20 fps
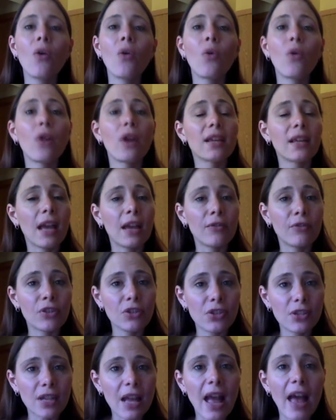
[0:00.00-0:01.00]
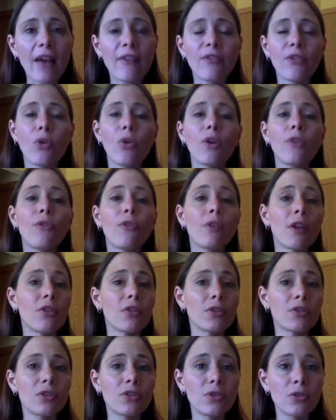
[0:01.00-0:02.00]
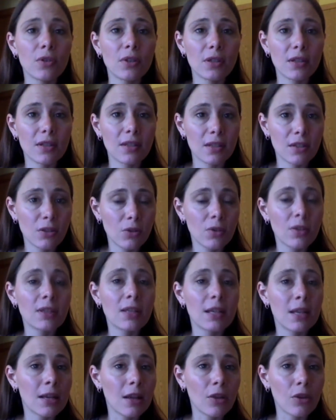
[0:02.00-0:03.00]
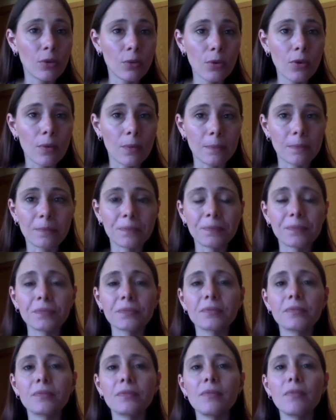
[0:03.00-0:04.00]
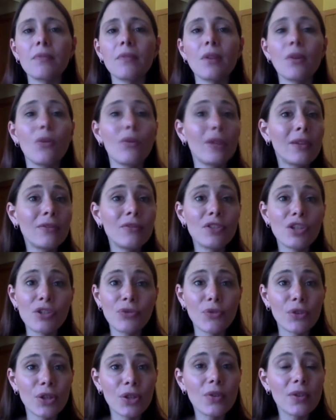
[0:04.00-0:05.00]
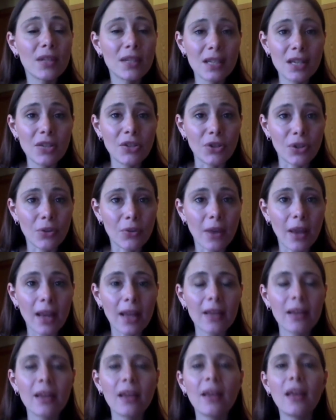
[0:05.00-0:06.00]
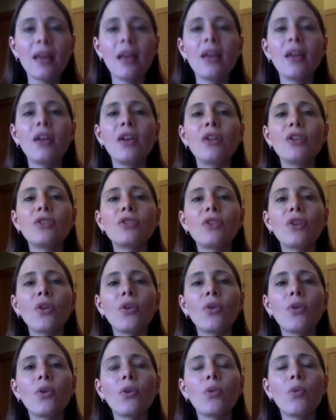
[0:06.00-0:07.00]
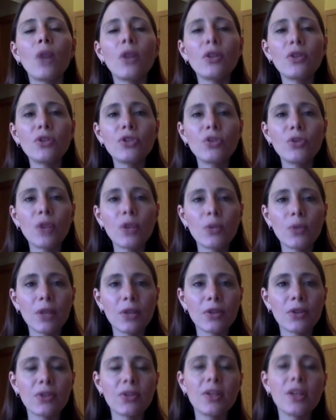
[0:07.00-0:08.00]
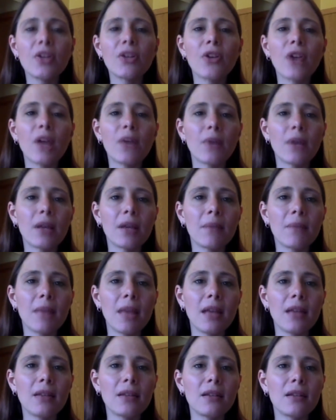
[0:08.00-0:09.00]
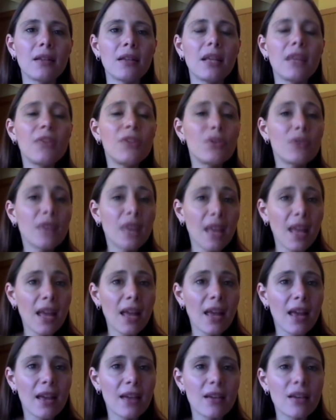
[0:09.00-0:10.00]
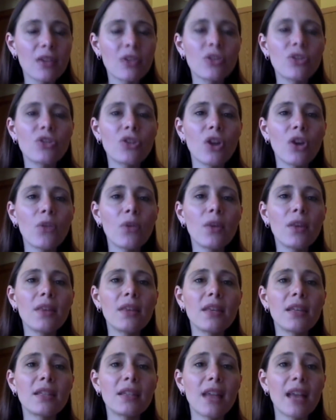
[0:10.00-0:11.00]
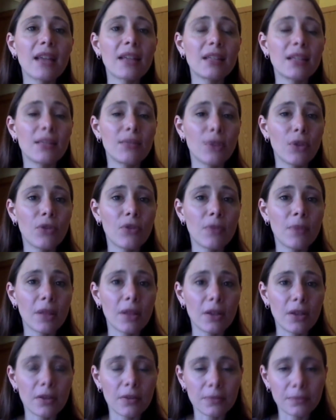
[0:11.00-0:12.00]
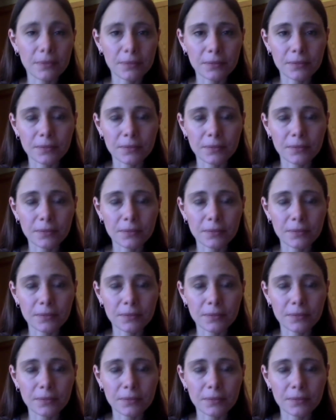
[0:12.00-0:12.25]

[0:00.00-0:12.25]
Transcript: or again for staff, or for another students in another room, or even just for you, the teacher, right? So when you're doing reader's theater, I recommend, if you can, start with a text that's very familiar.